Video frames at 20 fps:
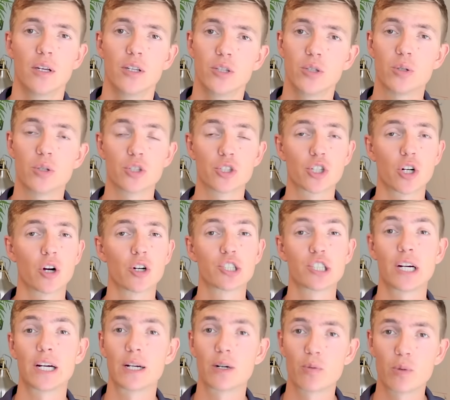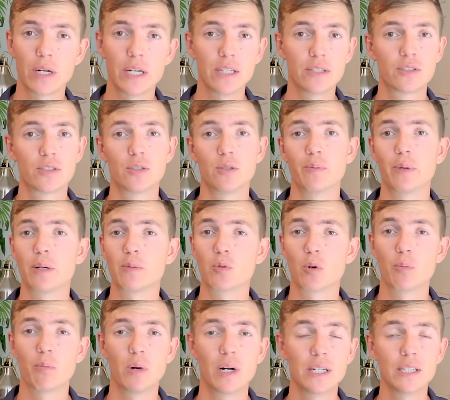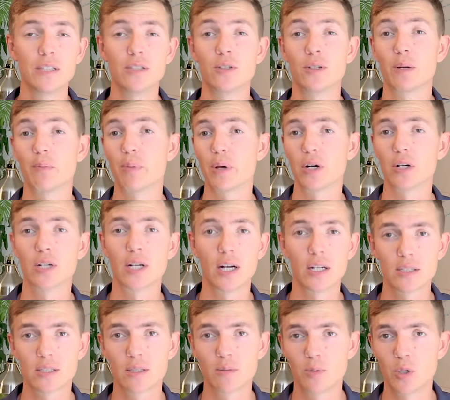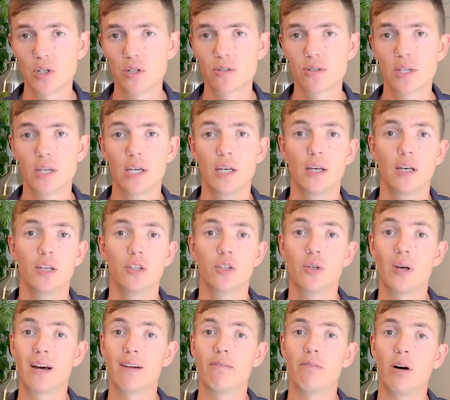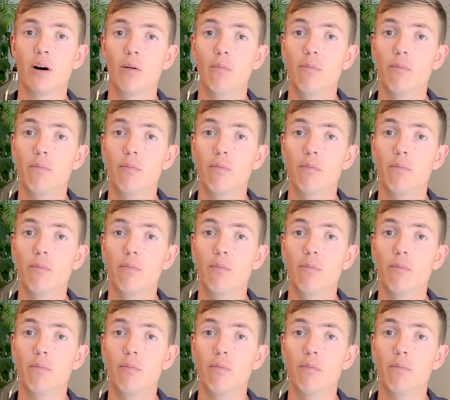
You can charge higher rates, you'll make more money, you'll get better customers, you'll have